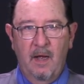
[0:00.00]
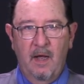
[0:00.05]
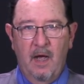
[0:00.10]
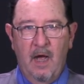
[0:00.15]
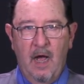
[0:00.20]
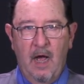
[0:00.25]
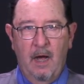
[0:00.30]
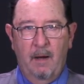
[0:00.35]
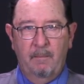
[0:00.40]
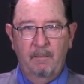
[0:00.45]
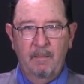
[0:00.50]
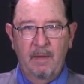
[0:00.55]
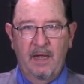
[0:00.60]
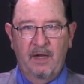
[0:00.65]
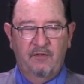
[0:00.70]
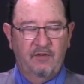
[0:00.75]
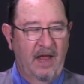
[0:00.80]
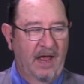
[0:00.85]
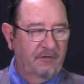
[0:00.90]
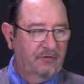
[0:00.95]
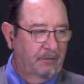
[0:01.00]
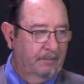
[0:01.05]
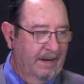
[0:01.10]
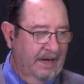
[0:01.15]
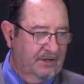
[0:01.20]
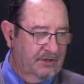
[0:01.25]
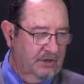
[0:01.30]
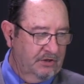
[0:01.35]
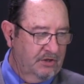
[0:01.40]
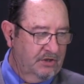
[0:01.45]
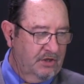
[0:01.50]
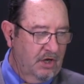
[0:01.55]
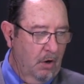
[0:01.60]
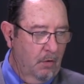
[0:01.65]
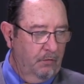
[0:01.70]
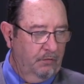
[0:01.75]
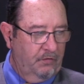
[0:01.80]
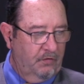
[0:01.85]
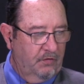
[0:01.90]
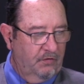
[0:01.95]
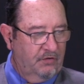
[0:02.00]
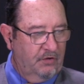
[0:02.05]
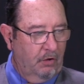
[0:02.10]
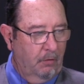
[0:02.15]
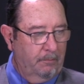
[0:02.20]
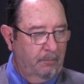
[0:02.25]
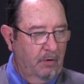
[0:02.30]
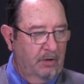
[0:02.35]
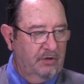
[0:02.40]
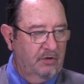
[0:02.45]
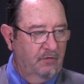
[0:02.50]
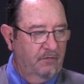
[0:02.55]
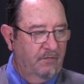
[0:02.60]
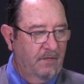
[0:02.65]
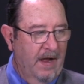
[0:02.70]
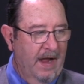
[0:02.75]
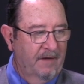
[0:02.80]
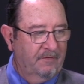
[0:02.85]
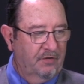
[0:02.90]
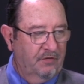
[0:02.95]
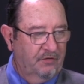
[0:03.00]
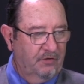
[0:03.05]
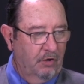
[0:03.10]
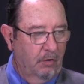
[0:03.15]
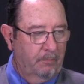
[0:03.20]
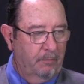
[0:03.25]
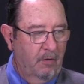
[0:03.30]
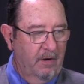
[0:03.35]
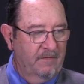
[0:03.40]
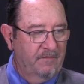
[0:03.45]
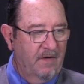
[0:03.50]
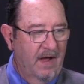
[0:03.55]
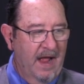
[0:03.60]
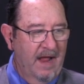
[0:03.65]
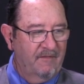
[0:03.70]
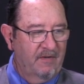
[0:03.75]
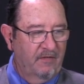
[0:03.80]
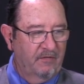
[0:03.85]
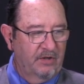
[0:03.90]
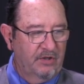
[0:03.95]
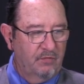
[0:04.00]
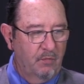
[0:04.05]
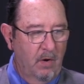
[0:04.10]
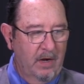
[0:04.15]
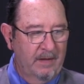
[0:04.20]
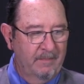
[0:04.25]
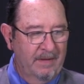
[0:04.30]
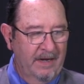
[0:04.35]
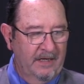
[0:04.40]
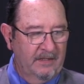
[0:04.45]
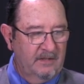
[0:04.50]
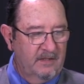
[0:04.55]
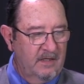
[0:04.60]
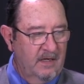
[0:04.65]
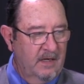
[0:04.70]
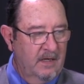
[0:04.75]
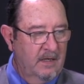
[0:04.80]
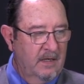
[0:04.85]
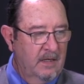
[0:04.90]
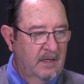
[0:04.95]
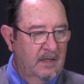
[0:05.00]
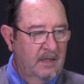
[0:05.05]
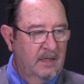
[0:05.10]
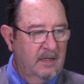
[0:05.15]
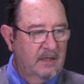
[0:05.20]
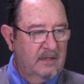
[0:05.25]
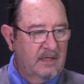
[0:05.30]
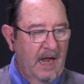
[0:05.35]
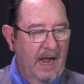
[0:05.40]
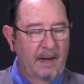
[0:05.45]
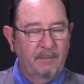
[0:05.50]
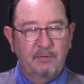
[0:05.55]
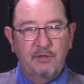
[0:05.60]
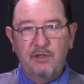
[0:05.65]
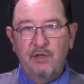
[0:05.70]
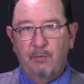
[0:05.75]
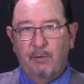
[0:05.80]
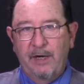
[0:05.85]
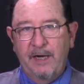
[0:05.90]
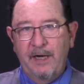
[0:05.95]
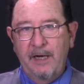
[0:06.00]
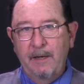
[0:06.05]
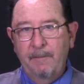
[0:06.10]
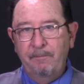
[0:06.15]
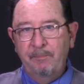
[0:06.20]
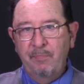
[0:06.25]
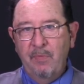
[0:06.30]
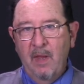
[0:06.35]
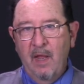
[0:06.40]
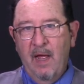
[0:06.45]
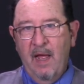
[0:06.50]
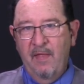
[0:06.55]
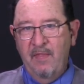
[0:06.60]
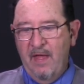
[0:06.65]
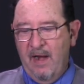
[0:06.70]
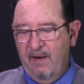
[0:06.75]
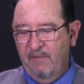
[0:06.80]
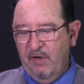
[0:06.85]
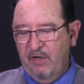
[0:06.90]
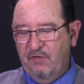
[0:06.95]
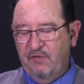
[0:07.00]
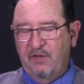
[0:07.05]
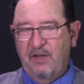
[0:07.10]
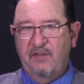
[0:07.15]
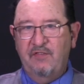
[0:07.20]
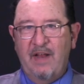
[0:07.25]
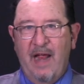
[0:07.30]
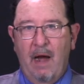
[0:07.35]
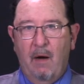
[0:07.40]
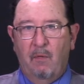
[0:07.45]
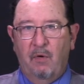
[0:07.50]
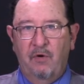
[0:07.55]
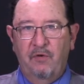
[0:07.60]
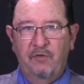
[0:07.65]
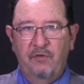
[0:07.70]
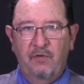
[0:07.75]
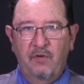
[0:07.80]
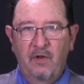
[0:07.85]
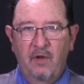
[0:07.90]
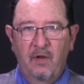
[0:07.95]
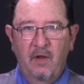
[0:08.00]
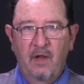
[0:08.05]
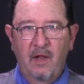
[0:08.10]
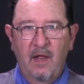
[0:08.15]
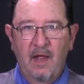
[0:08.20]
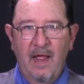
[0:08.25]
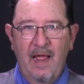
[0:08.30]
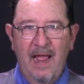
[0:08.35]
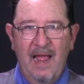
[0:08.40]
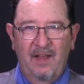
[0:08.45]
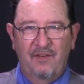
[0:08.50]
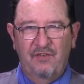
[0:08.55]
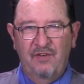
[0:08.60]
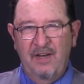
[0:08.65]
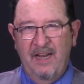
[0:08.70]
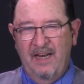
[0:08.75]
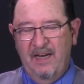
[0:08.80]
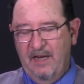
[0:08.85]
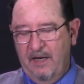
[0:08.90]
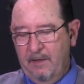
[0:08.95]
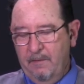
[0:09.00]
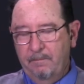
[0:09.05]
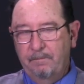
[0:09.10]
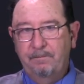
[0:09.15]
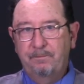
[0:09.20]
um, exacerbations. Dose 0.25 to 0.5 every 20 minutes times three, and then every six hours as needed.